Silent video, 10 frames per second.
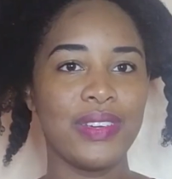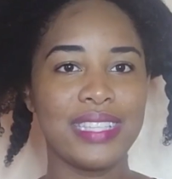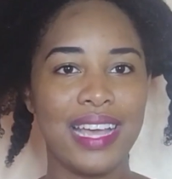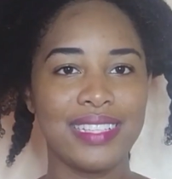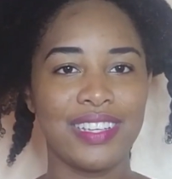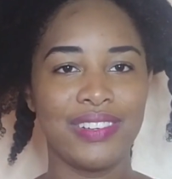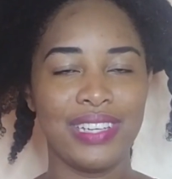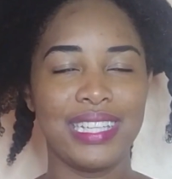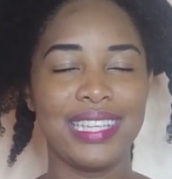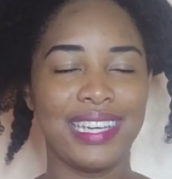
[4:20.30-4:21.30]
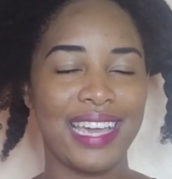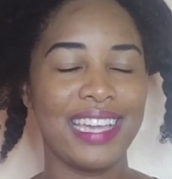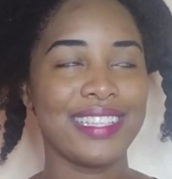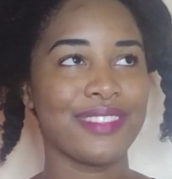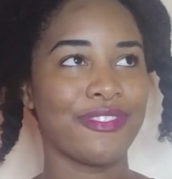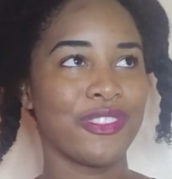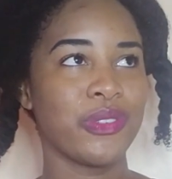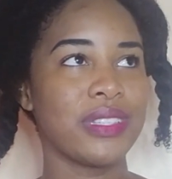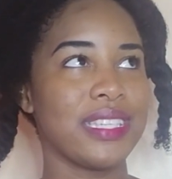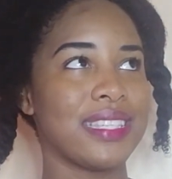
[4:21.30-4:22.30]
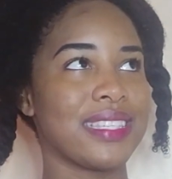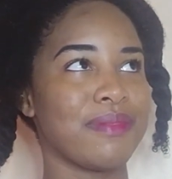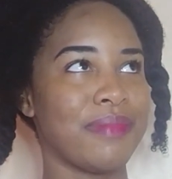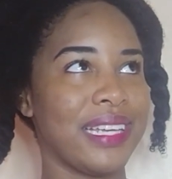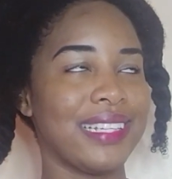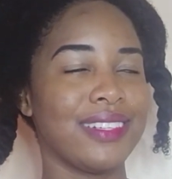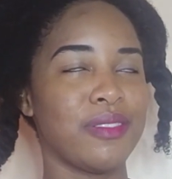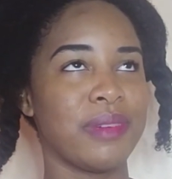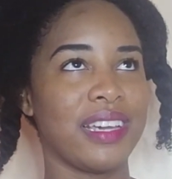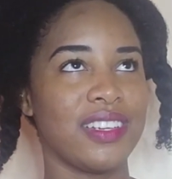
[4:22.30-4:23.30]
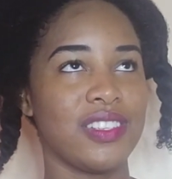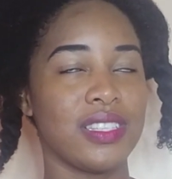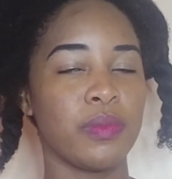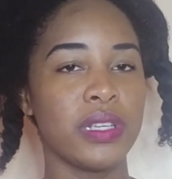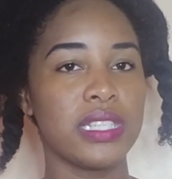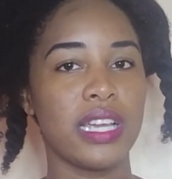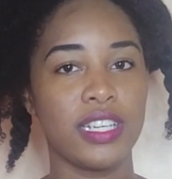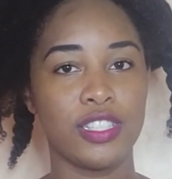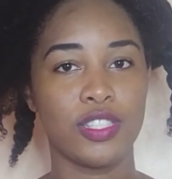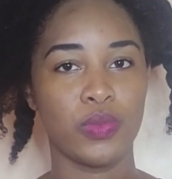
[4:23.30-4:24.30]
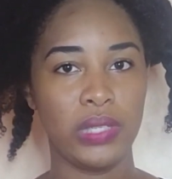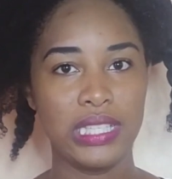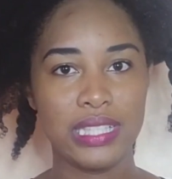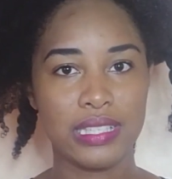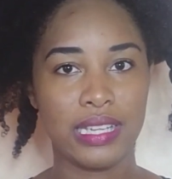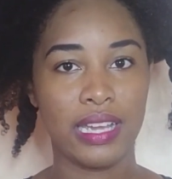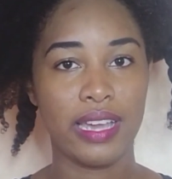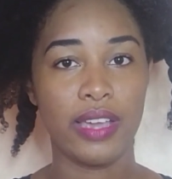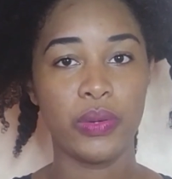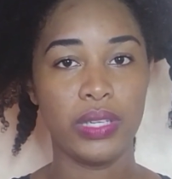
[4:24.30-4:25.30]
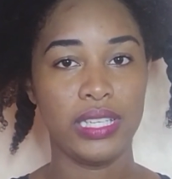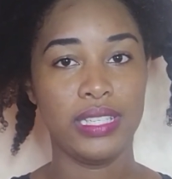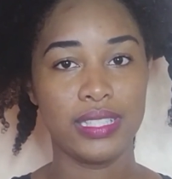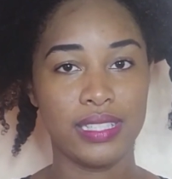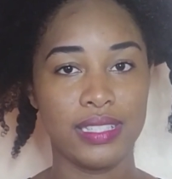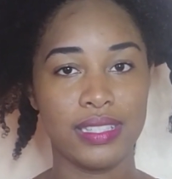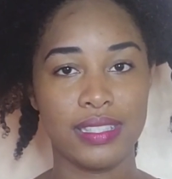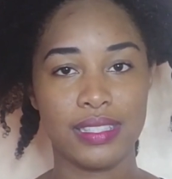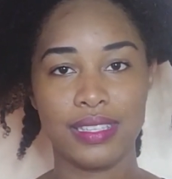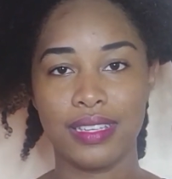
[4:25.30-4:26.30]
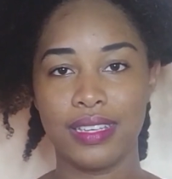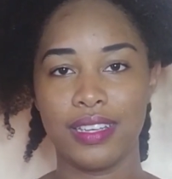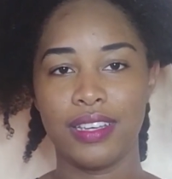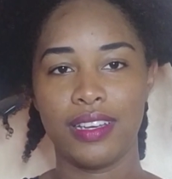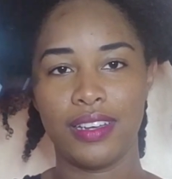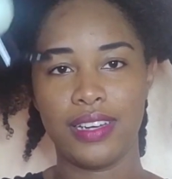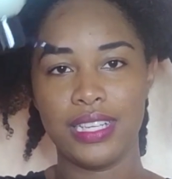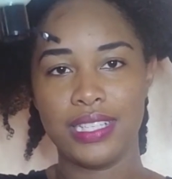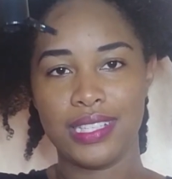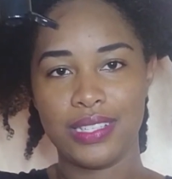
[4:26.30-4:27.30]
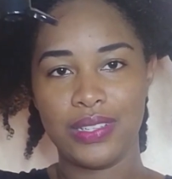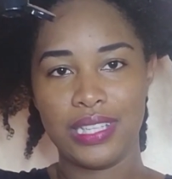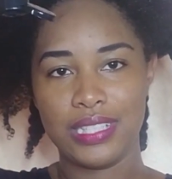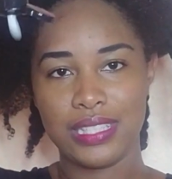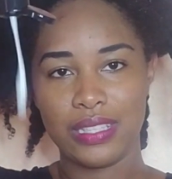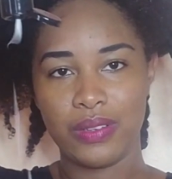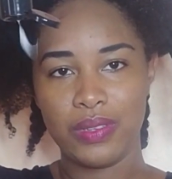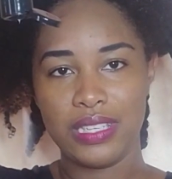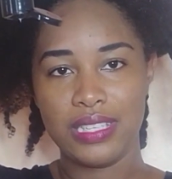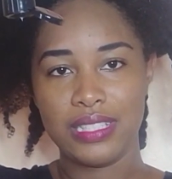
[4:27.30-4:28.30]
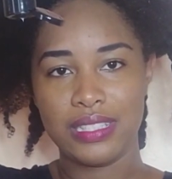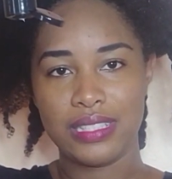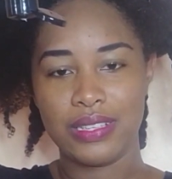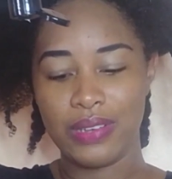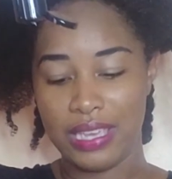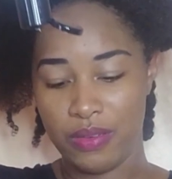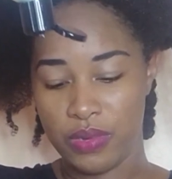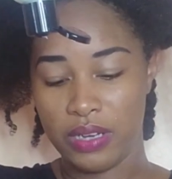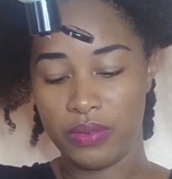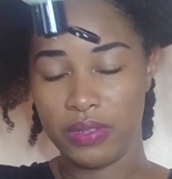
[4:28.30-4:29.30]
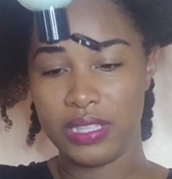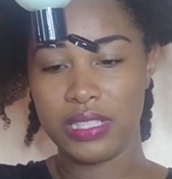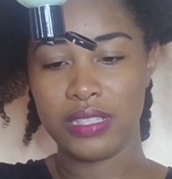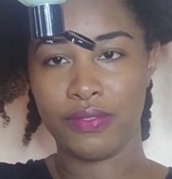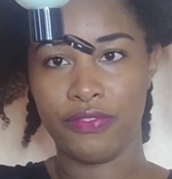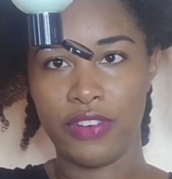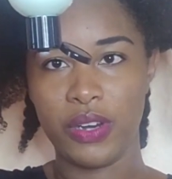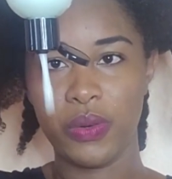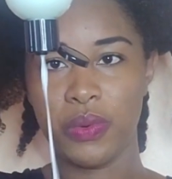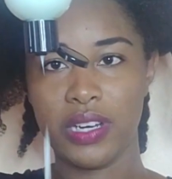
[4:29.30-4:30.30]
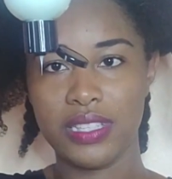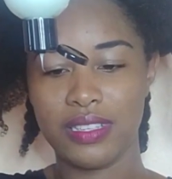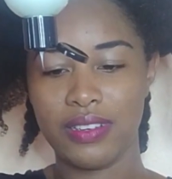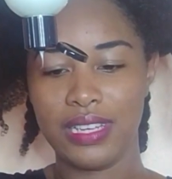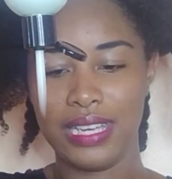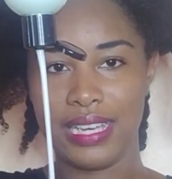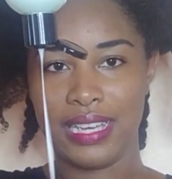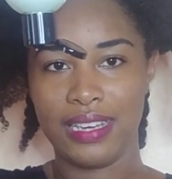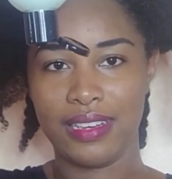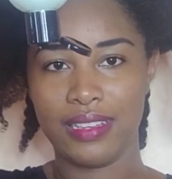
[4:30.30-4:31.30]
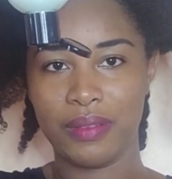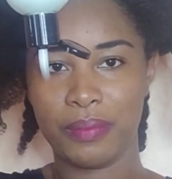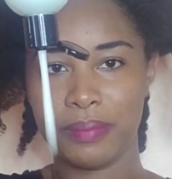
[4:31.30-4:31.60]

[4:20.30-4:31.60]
it has a really nice fruity smell. Oh my gosh, it smells like a sweet, like I could eat it. Okay, so let's squeeze. Okay, wow, this is very watery, and